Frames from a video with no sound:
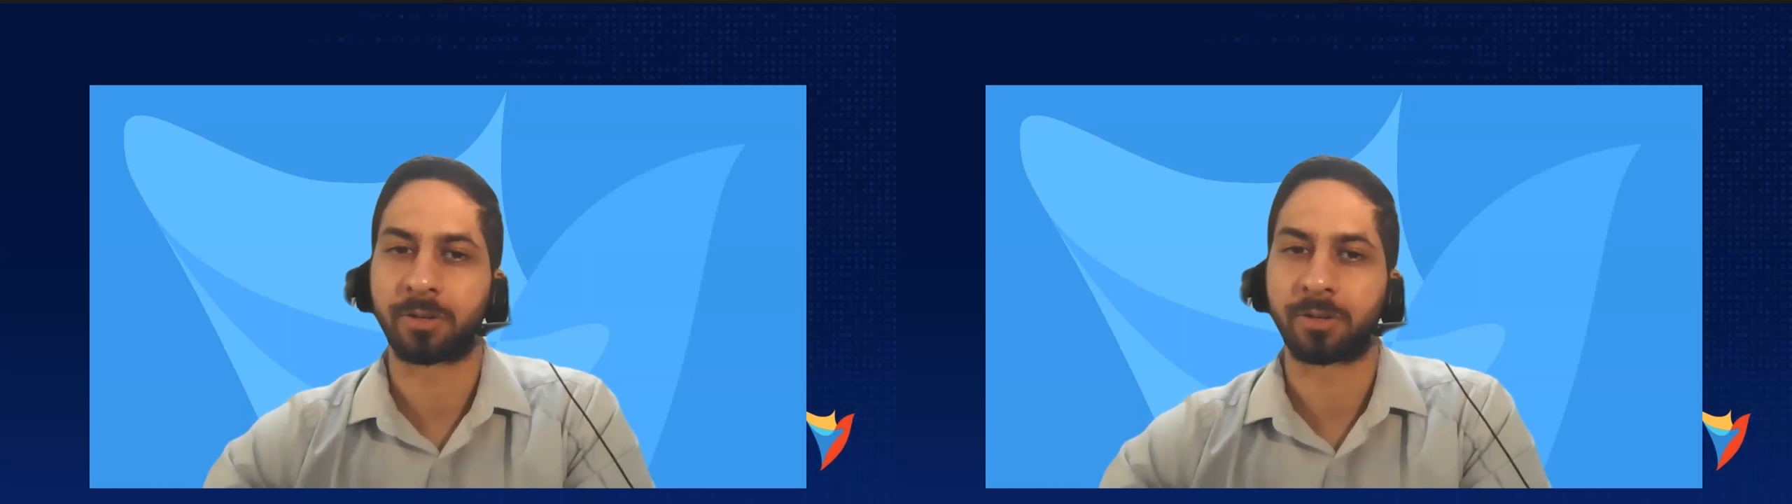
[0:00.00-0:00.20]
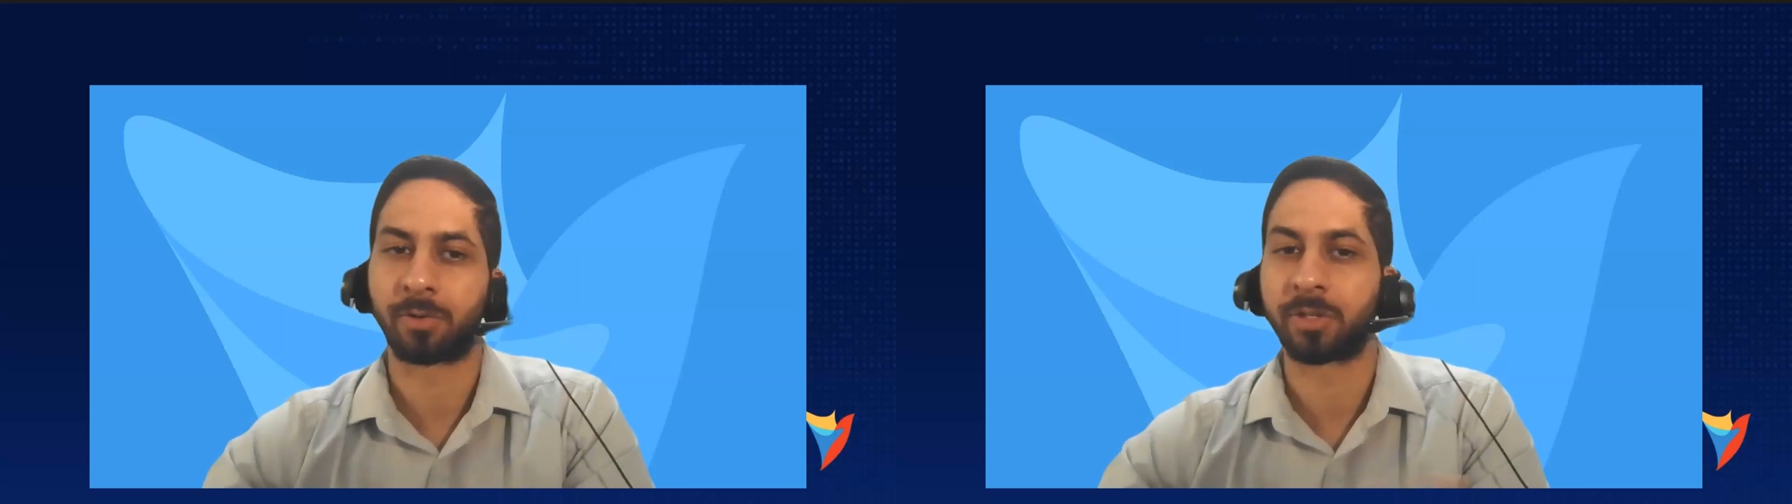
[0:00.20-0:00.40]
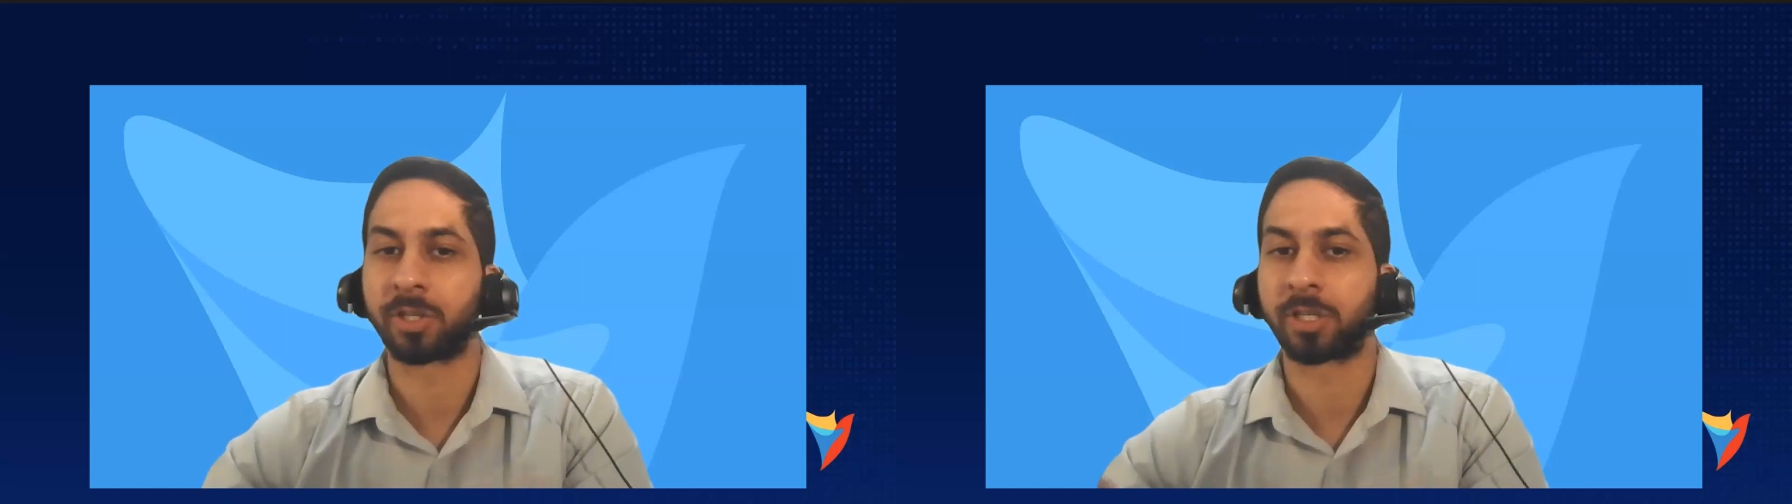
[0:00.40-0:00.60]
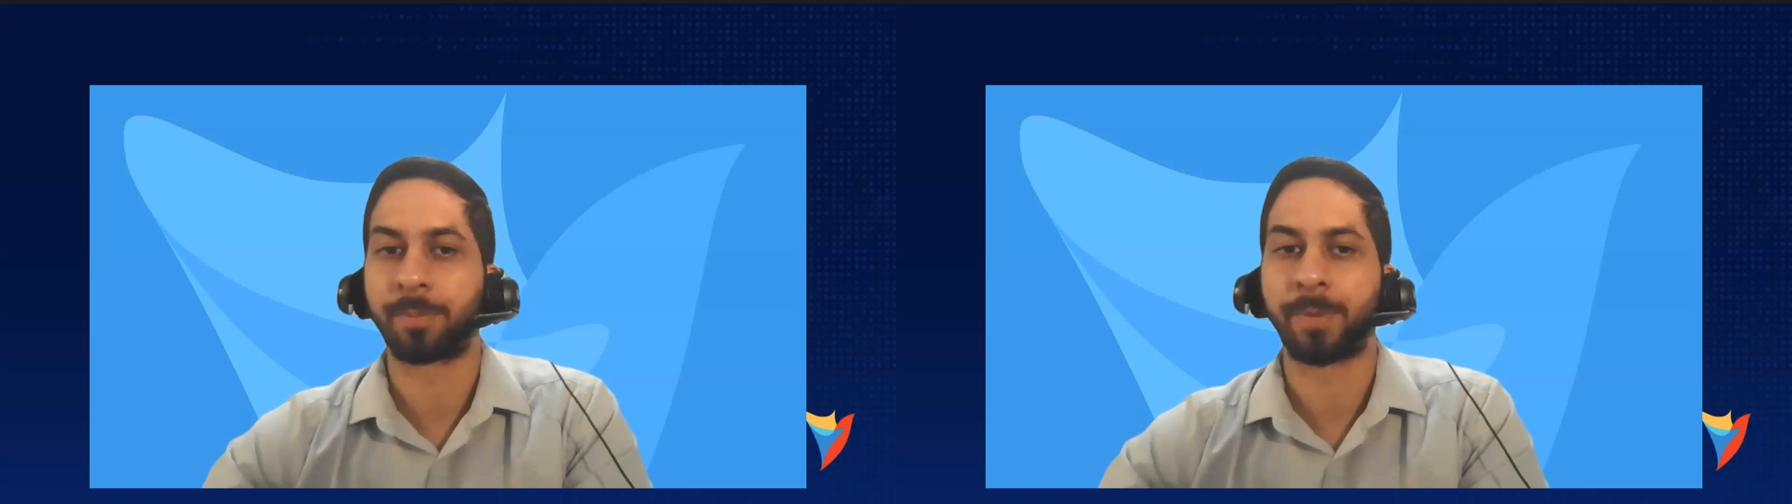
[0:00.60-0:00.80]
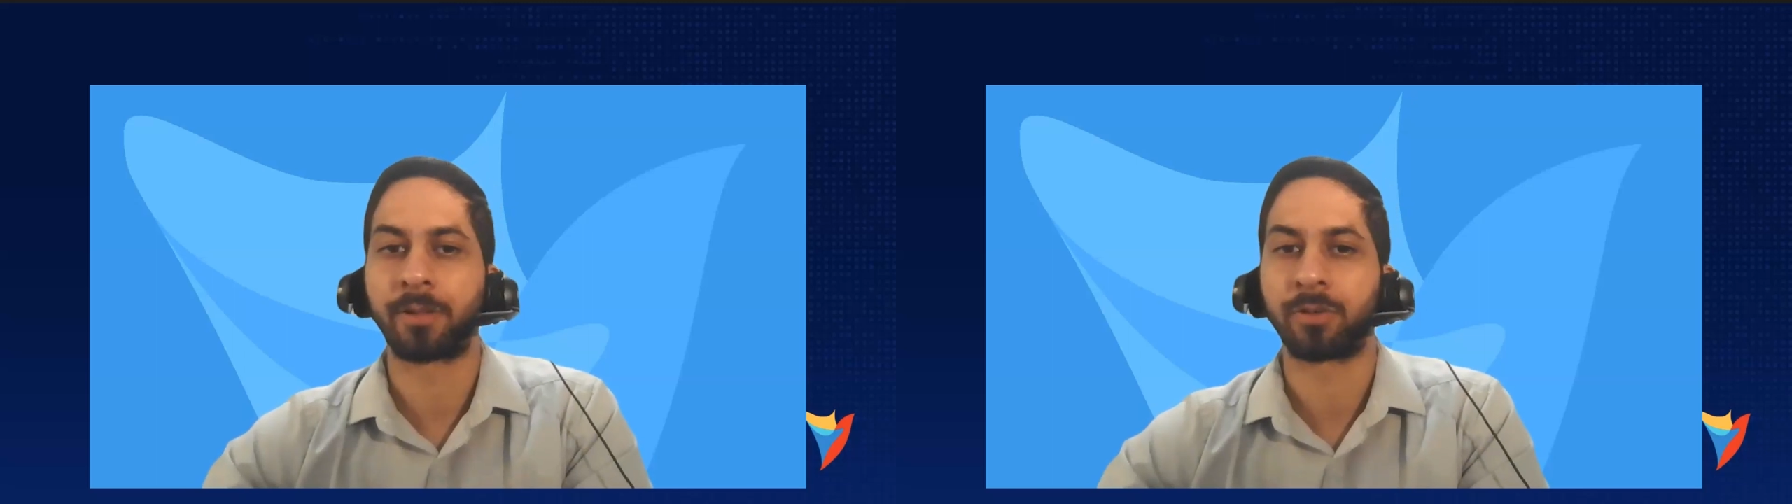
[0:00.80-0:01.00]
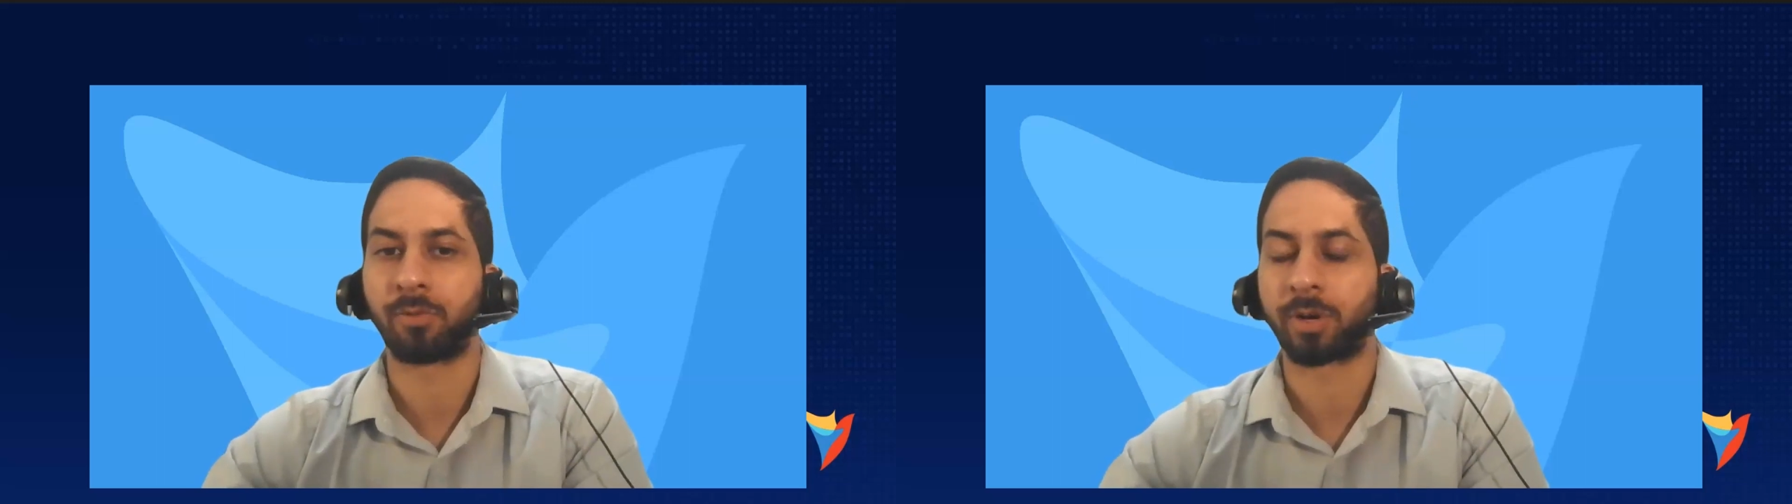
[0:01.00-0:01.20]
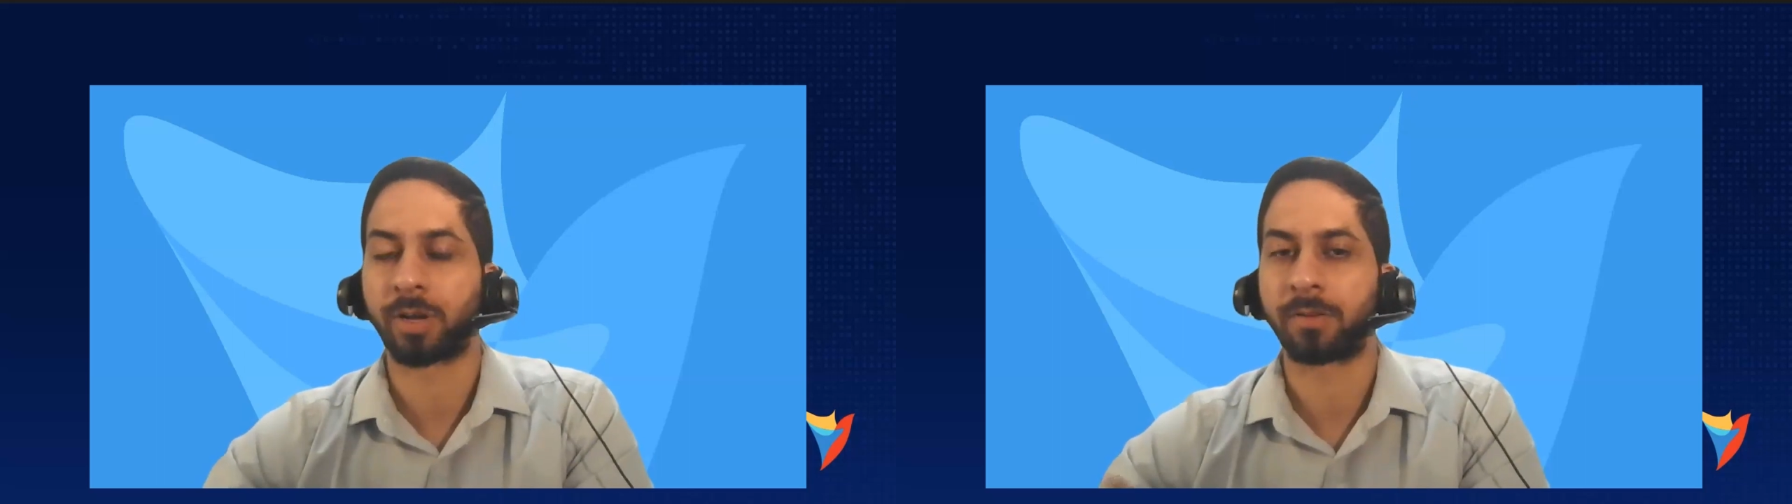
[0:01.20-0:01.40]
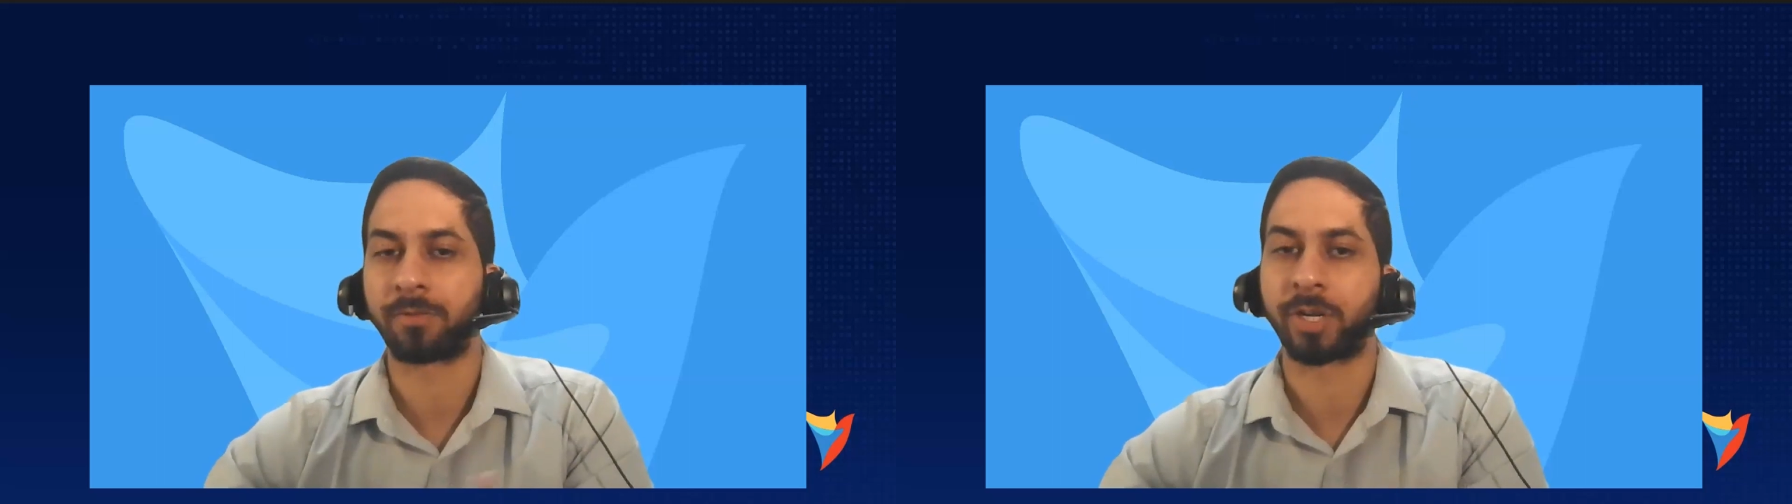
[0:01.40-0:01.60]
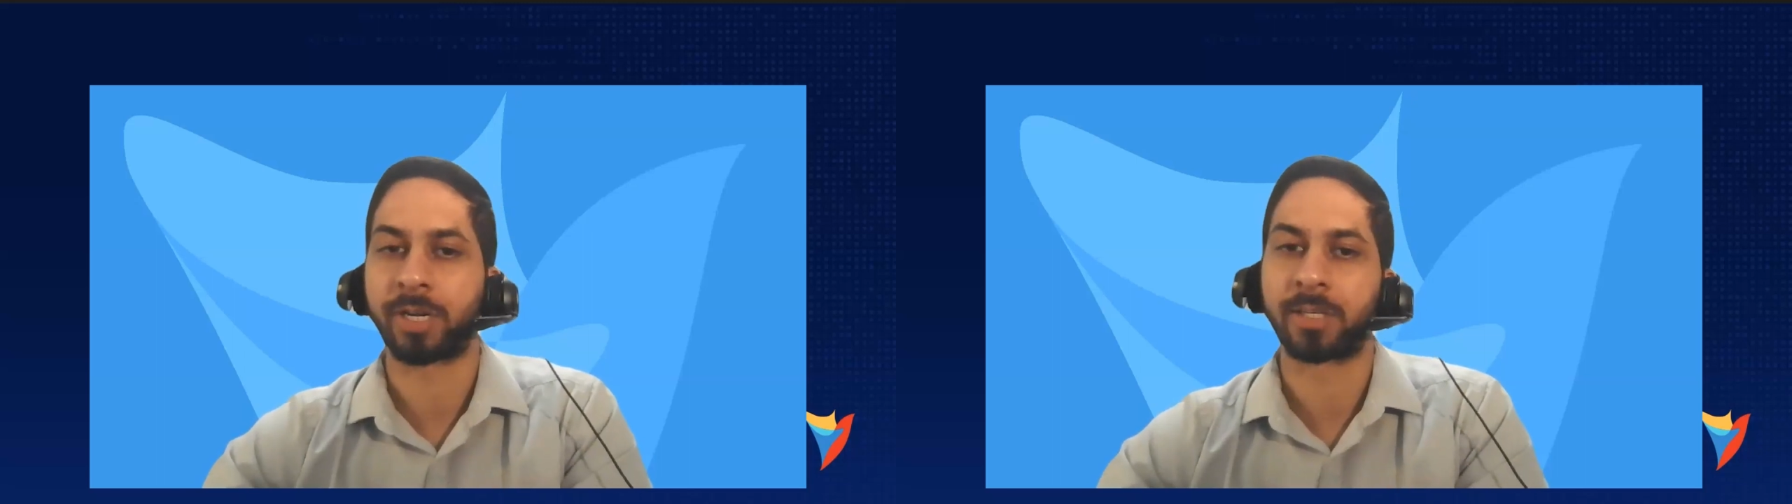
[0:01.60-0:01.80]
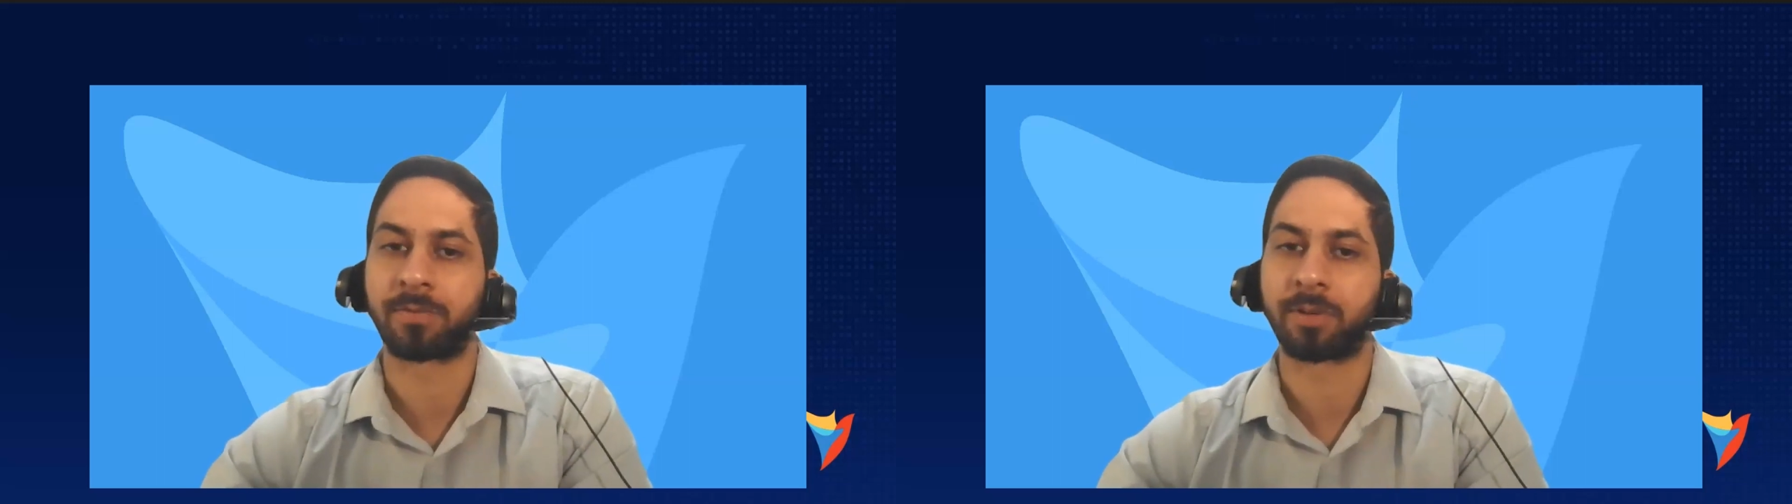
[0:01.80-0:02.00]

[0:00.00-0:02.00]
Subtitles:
So it just depends, what kind of changes